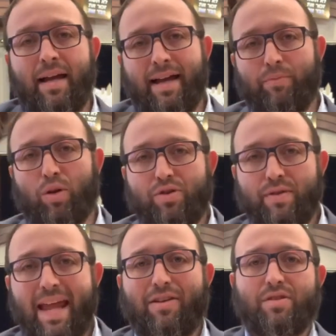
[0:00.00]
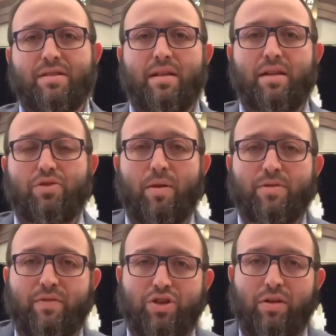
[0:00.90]
what do they consider in terms
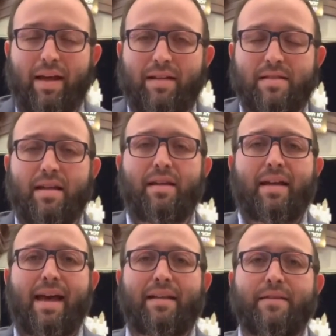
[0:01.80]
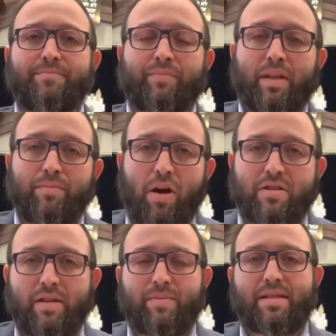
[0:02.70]
of general anesthetic, and most of
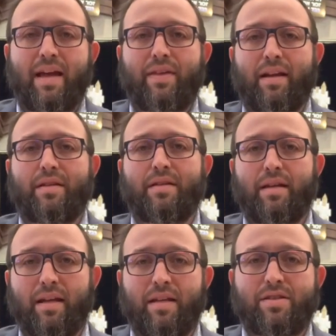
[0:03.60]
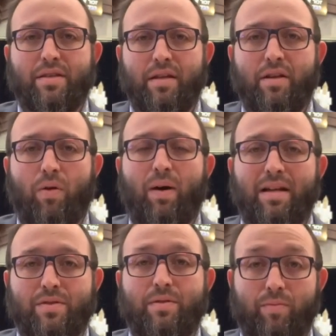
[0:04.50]
them say that it is, you know,
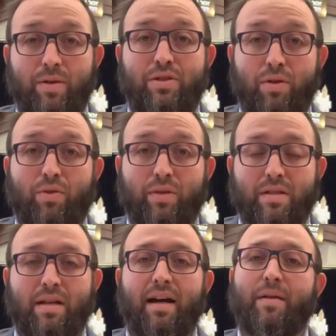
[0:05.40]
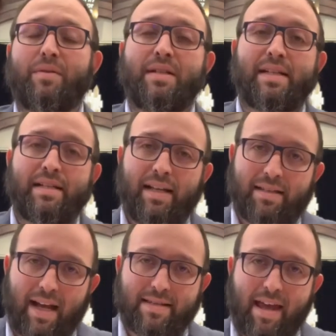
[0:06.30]
whilst we do it all the time, it
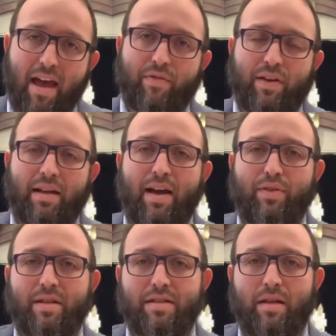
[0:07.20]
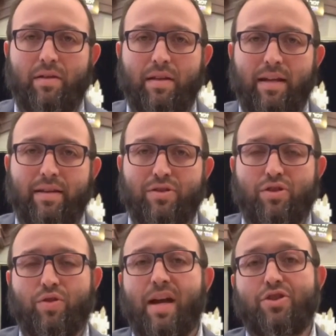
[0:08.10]
does have a life-threatening
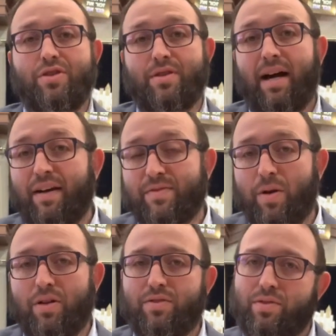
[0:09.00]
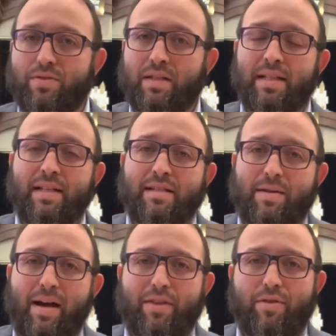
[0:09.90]
situation. So I've spoken to some
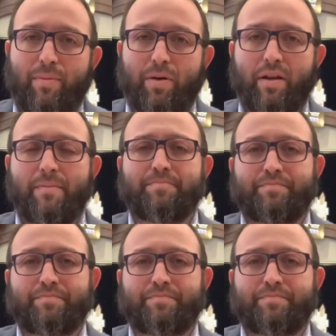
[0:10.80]
other rabbonim,